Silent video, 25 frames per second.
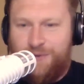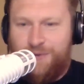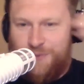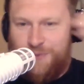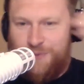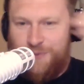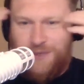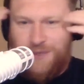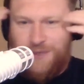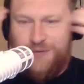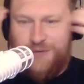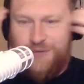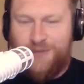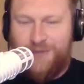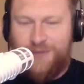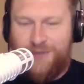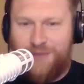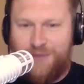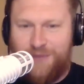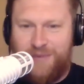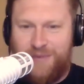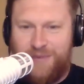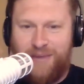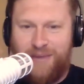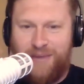You will not
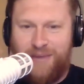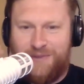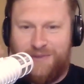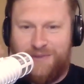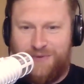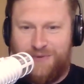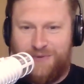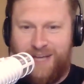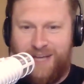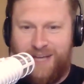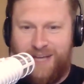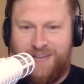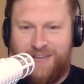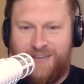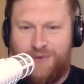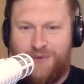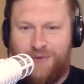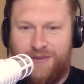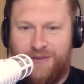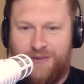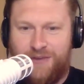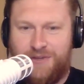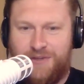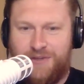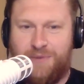be able to relate to
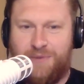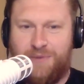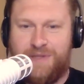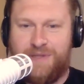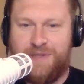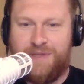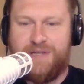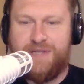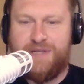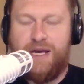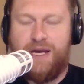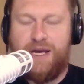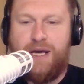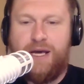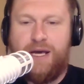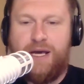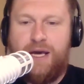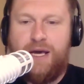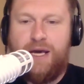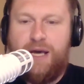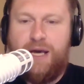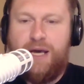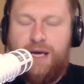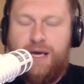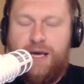other humans.
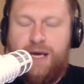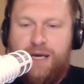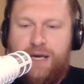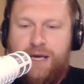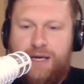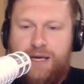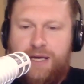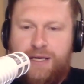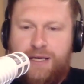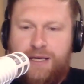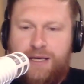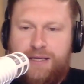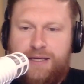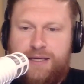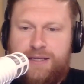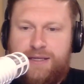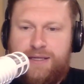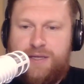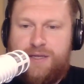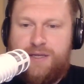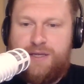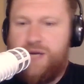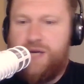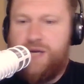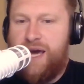
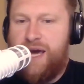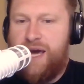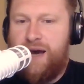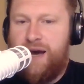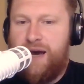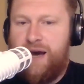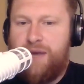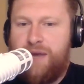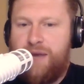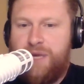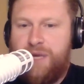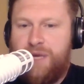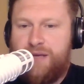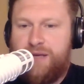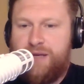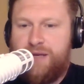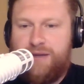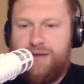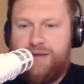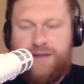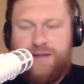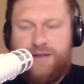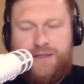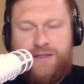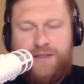So yeah, I mean,
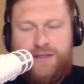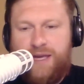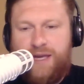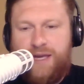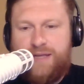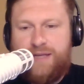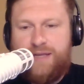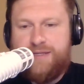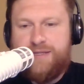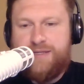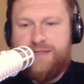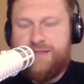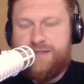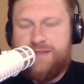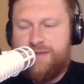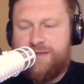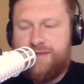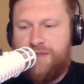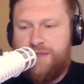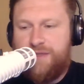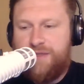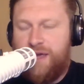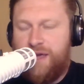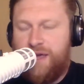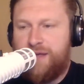these
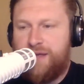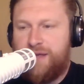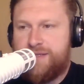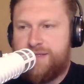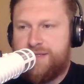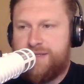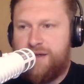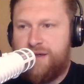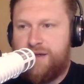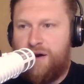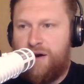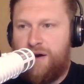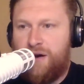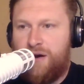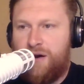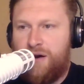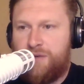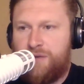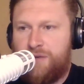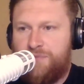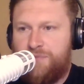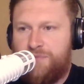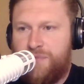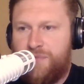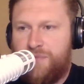things are
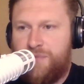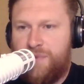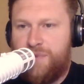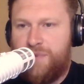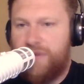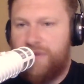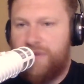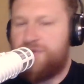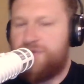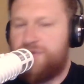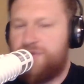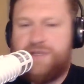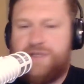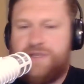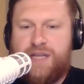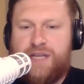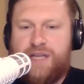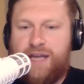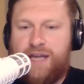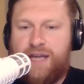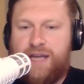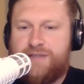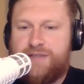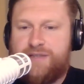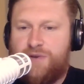interesting
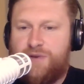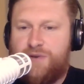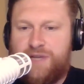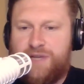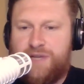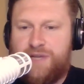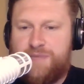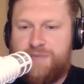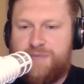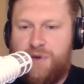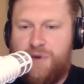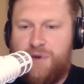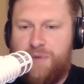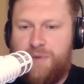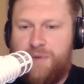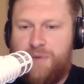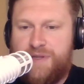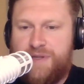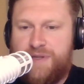as thought experiments,